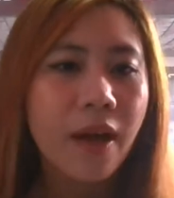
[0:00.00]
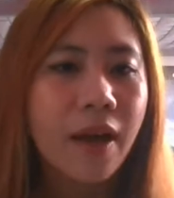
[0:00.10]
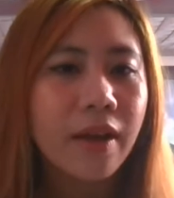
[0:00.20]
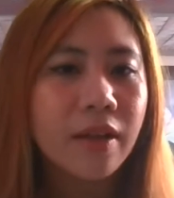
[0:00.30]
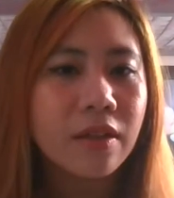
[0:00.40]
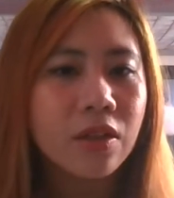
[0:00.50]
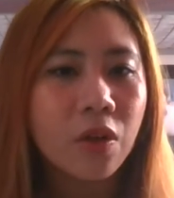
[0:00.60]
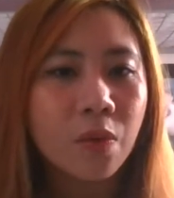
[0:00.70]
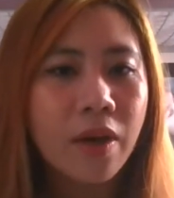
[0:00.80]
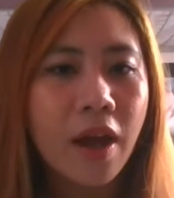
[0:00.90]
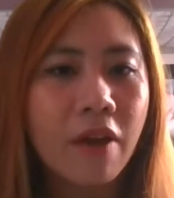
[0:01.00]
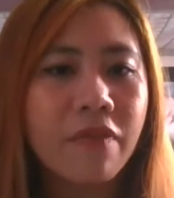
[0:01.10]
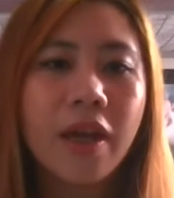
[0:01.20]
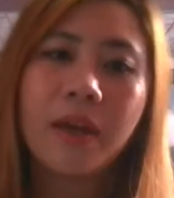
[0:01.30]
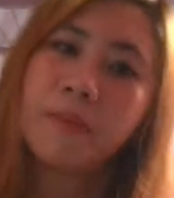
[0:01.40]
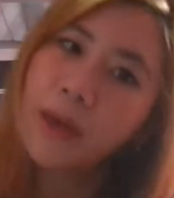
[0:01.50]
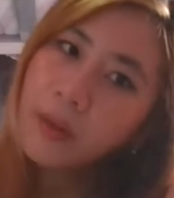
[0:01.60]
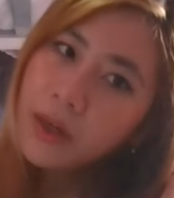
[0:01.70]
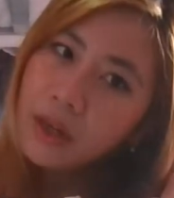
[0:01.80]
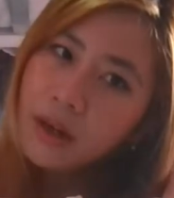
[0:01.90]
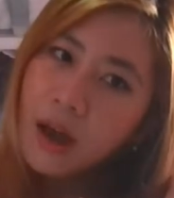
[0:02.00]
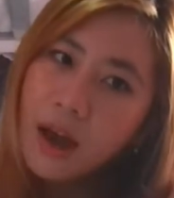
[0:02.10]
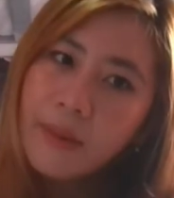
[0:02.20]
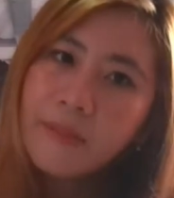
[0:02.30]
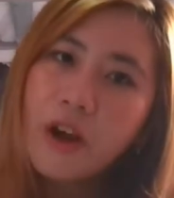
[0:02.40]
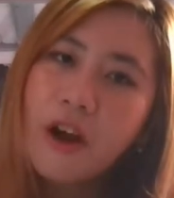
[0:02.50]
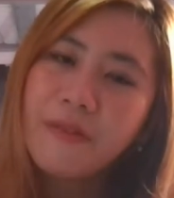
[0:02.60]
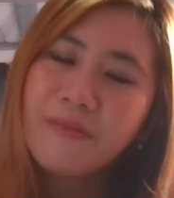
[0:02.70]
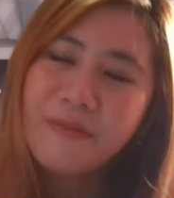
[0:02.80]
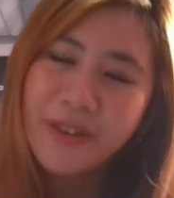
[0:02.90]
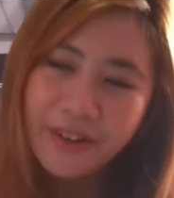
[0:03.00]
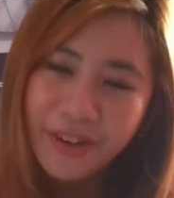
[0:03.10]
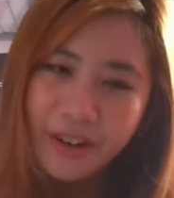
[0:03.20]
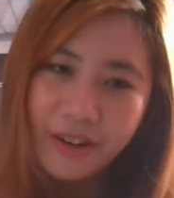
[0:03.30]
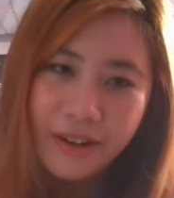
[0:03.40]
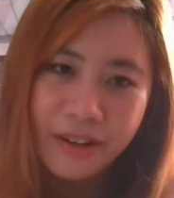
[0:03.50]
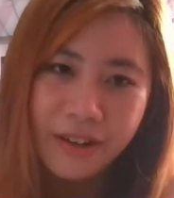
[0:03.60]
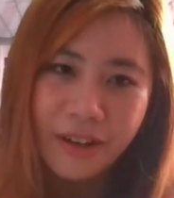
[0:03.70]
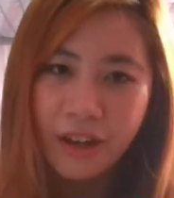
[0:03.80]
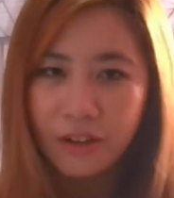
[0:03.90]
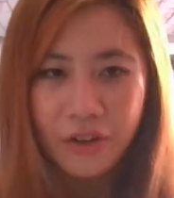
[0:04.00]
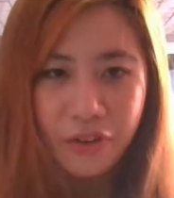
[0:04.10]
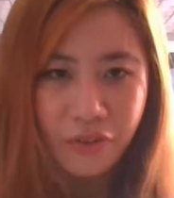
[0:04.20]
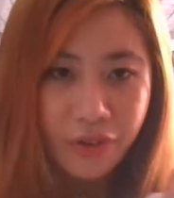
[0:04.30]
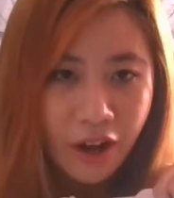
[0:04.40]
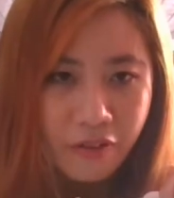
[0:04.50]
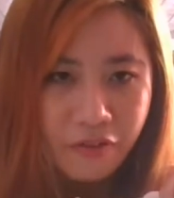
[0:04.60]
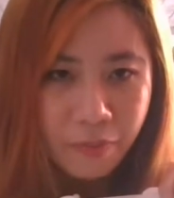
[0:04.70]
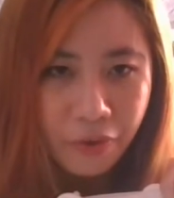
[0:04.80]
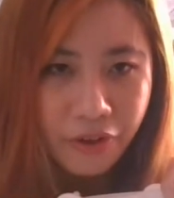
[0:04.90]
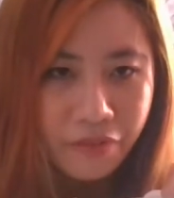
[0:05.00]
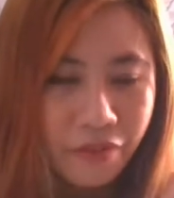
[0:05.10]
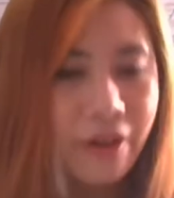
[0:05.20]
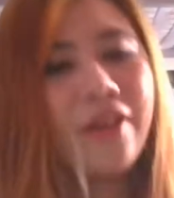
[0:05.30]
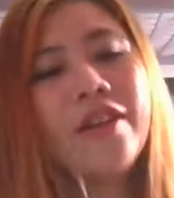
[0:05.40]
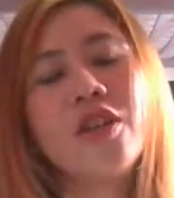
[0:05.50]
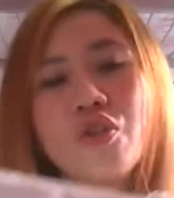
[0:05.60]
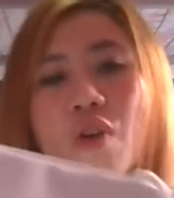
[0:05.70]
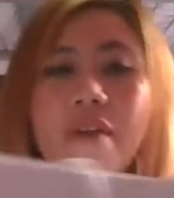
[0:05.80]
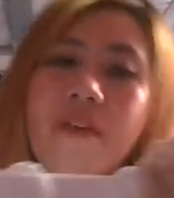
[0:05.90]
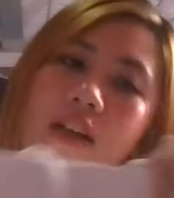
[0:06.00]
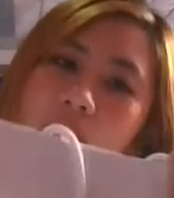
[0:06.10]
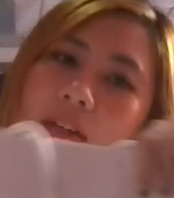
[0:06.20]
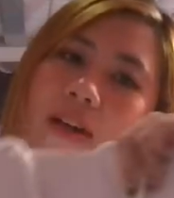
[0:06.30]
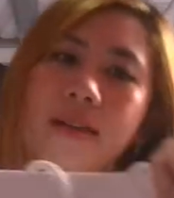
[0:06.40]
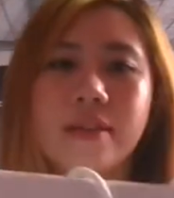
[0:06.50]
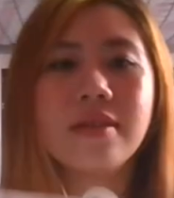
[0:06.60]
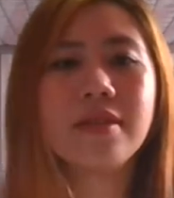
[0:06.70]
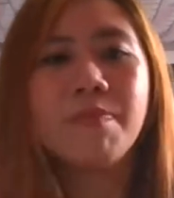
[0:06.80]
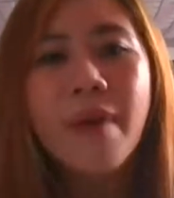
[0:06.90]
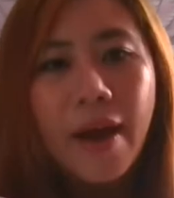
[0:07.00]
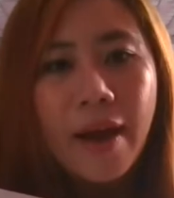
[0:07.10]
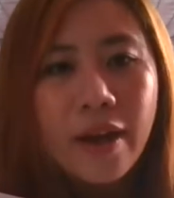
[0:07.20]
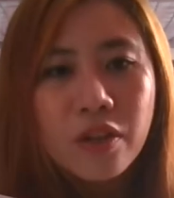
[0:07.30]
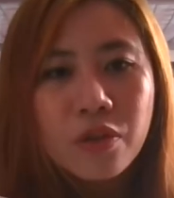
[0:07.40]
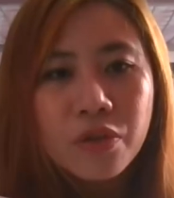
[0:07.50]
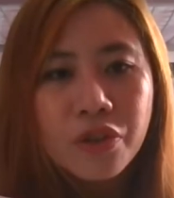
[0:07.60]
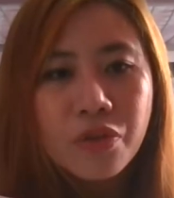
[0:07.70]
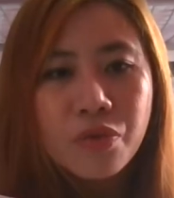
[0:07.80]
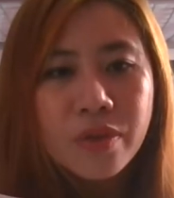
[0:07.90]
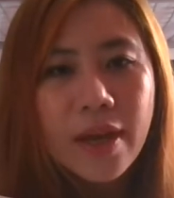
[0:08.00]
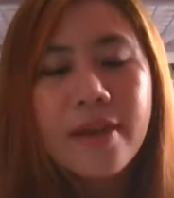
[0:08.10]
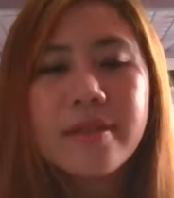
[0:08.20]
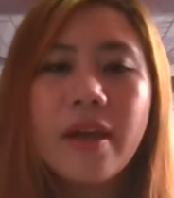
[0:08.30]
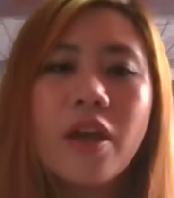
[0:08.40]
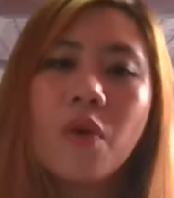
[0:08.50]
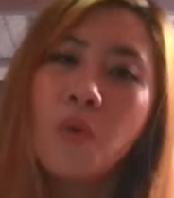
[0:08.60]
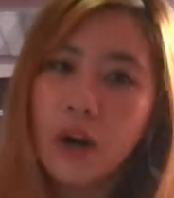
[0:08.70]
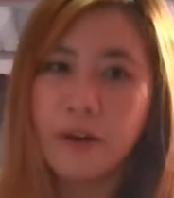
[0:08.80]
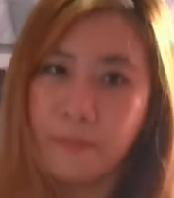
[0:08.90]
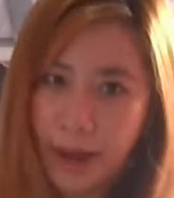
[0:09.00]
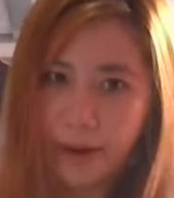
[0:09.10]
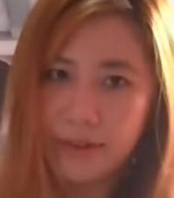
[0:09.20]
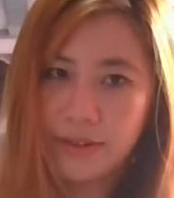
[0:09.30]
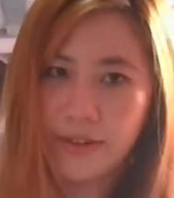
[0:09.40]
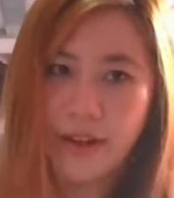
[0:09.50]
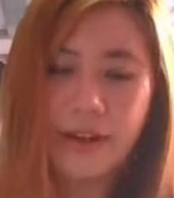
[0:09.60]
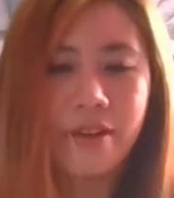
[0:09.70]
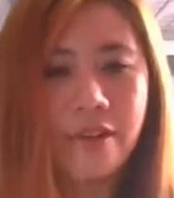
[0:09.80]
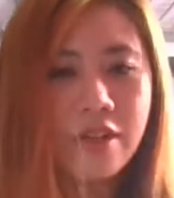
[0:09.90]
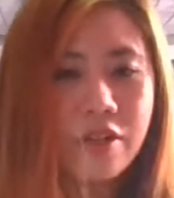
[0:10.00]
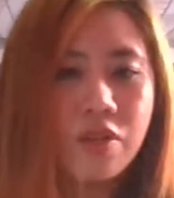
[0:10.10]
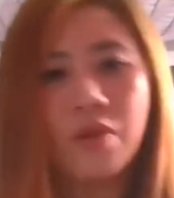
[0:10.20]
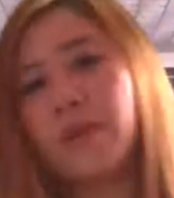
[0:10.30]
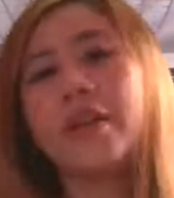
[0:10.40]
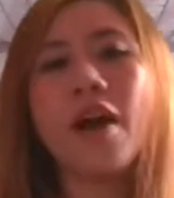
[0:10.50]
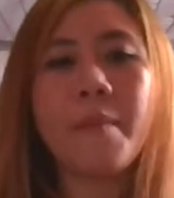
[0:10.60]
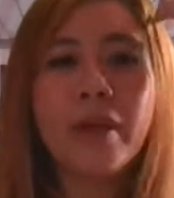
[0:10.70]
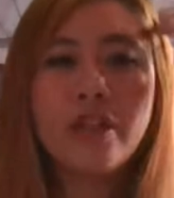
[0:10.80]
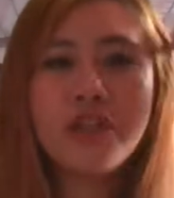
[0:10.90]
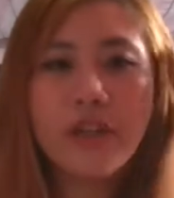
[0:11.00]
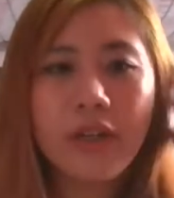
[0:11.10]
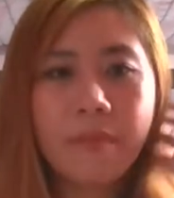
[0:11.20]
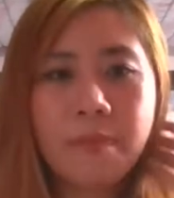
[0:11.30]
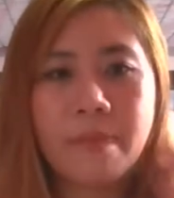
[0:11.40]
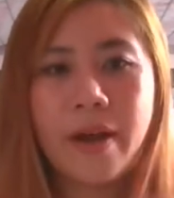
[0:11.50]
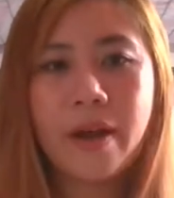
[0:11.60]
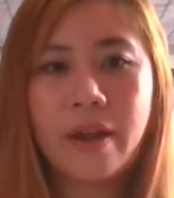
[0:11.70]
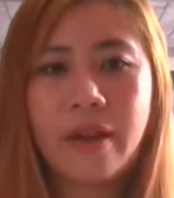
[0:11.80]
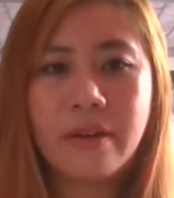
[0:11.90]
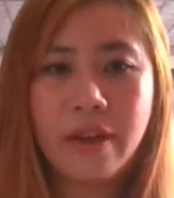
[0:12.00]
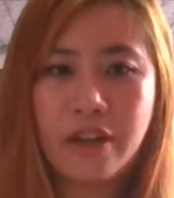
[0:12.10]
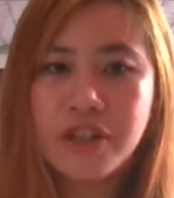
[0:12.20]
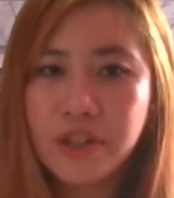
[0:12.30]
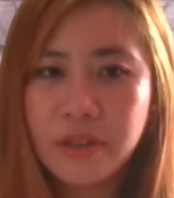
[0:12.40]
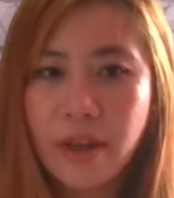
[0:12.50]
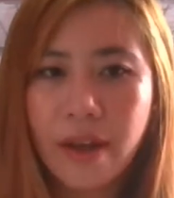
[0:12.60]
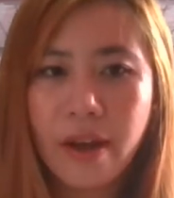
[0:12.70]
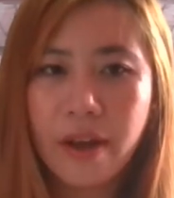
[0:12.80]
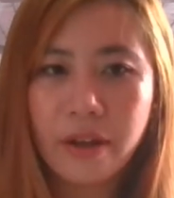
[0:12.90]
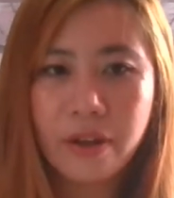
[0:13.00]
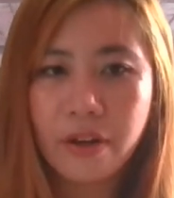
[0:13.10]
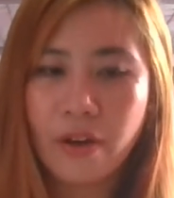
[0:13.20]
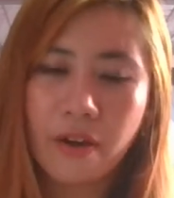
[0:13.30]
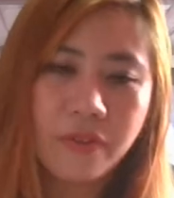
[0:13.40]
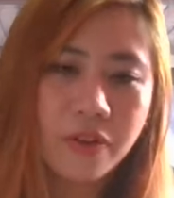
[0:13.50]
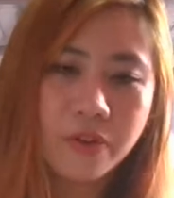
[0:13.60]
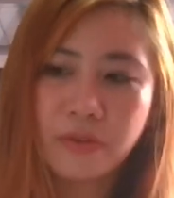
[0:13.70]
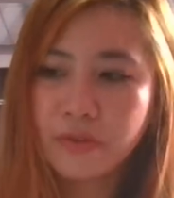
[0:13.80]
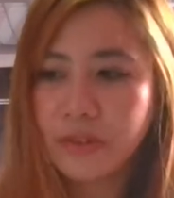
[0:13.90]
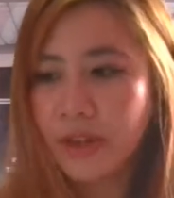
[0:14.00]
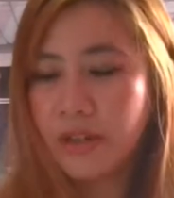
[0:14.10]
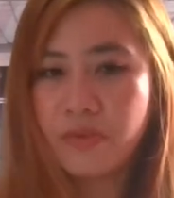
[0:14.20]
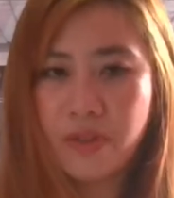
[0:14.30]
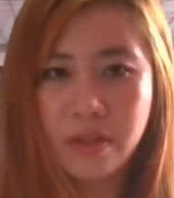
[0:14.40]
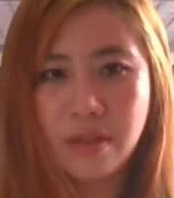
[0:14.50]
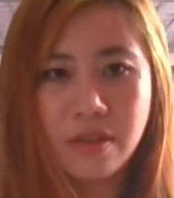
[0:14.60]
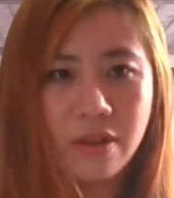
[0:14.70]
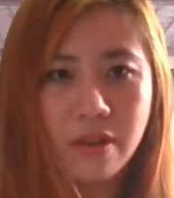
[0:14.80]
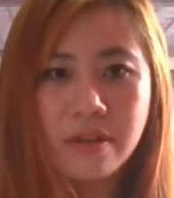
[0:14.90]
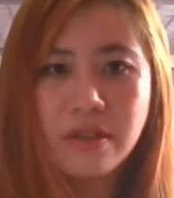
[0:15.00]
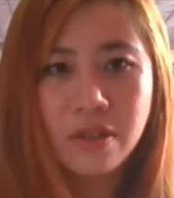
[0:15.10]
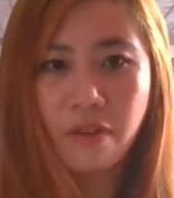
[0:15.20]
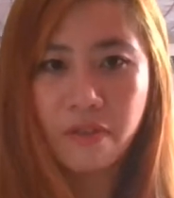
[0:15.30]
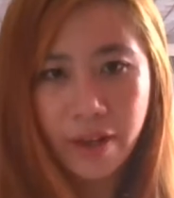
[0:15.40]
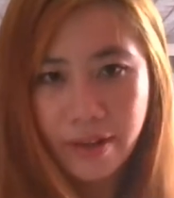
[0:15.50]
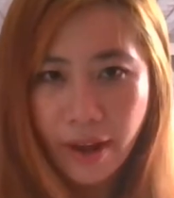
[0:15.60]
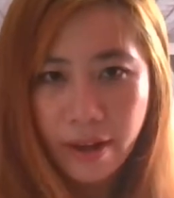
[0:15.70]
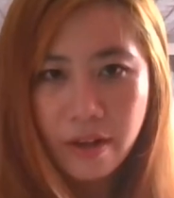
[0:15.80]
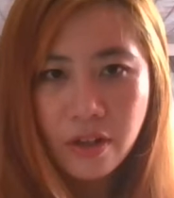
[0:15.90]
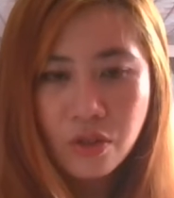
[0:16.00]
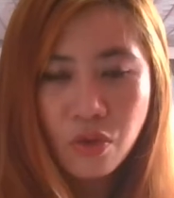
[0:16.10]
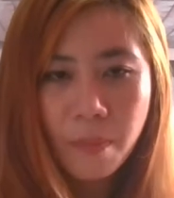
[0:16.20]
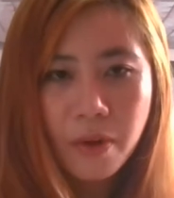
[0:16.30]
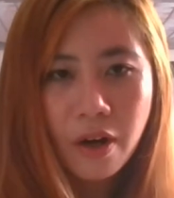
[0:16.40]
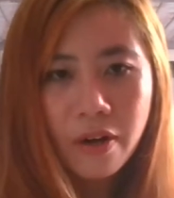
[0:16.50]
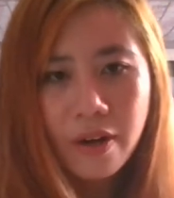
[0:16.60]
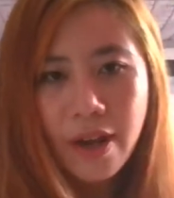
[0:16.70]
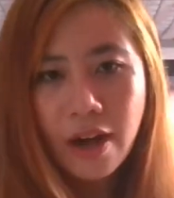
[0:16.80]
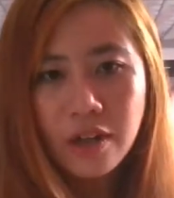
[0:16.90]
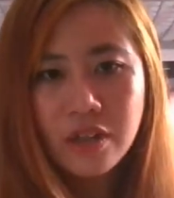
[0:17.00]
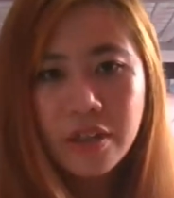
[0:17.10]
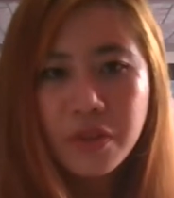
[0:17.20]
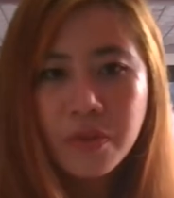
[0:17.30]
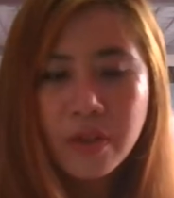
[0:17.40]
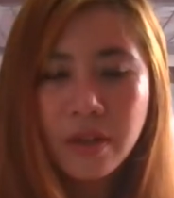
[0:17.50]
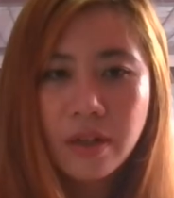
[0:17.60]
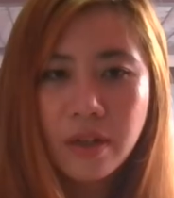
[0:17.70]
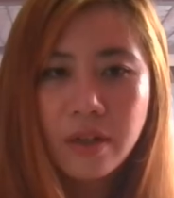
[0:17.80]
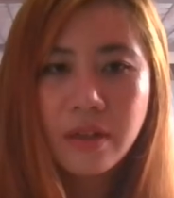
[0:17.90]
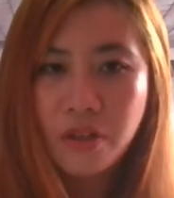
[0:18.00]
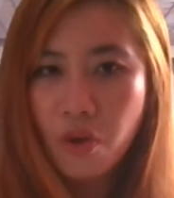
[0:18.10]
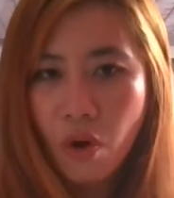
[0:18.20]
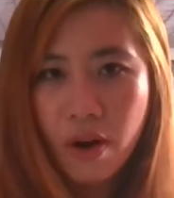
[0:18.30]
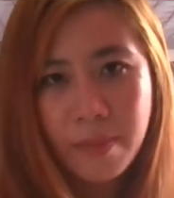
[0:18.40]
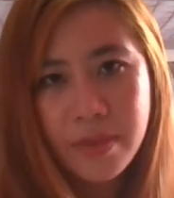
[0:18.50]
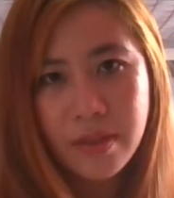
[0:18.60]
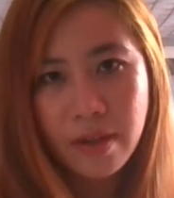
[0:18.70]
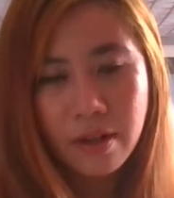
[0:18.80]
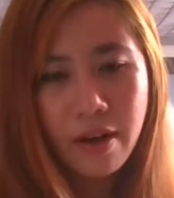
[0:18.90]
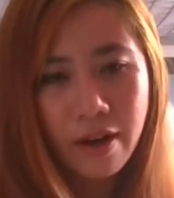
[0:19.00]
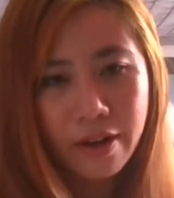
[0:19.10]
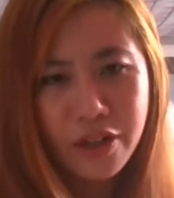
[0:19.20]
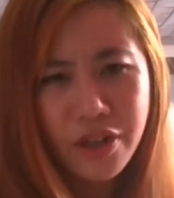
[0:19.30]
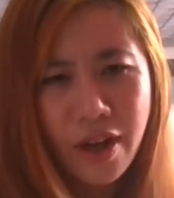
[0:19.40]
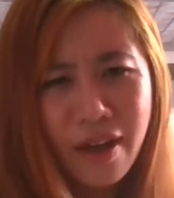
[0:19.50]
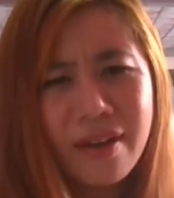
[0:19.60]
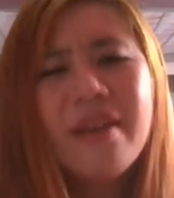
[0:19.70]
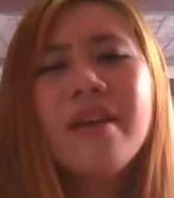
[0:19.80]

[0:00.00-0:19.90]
I don't have a baby. I'm not married. Hell, I don't even have a boyfriend. So I've actually got this bag to use as a work bag. Okay, so I'm an engineer by nature, and I have to go for site visits and stuff like that. So I'm currently actually using the Dior Lambskin Carnage, and